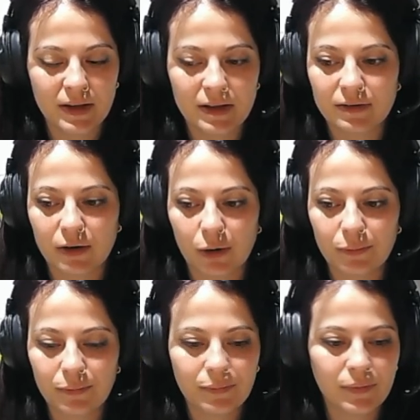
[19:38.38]
So
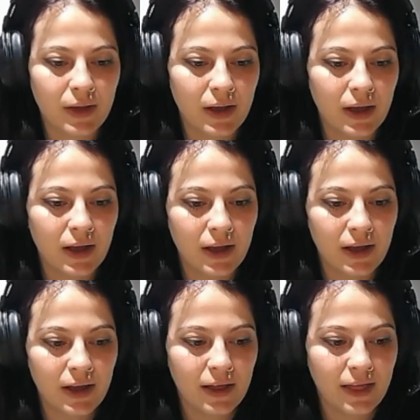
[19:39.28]

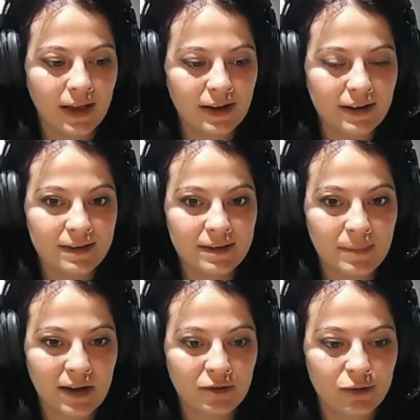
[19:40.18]
that is the
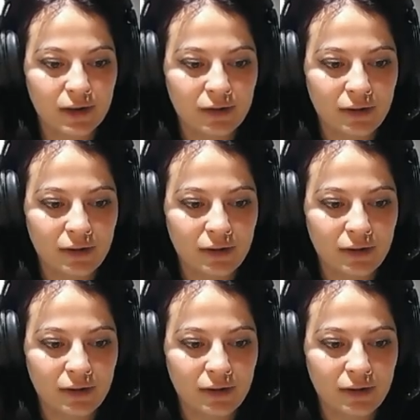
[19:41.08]
backstory.